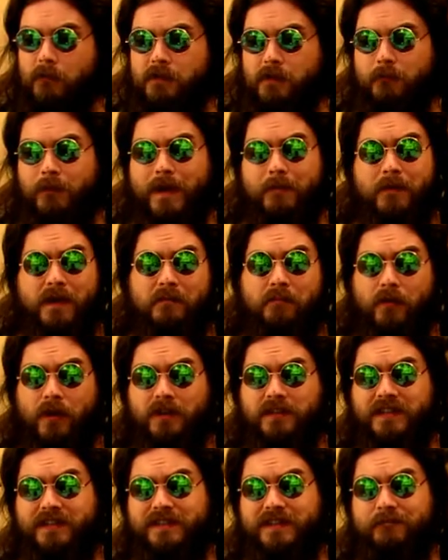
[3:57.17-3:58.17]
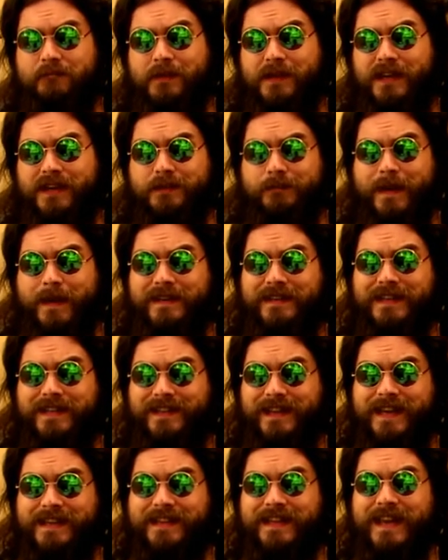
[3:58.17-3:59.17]
with the way my projects have been
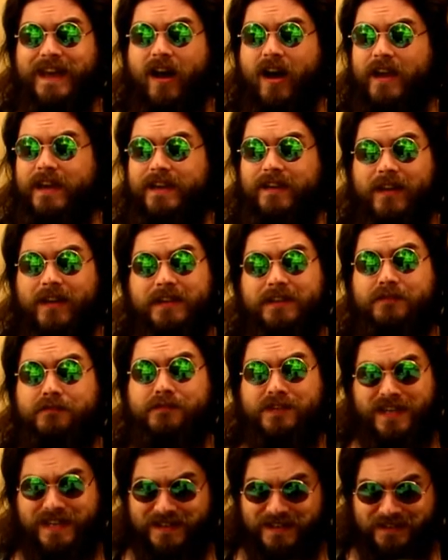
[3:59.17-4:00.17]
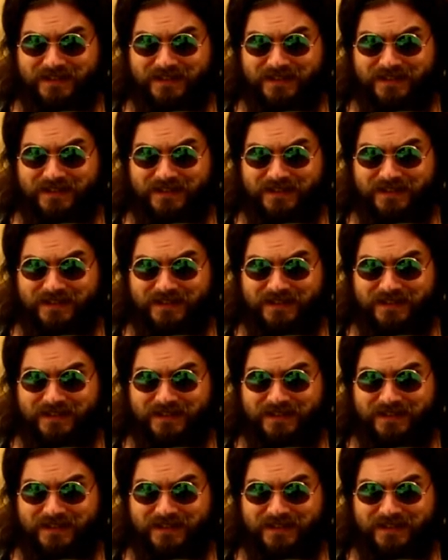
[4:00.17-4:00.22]
expanding lately, I kind of need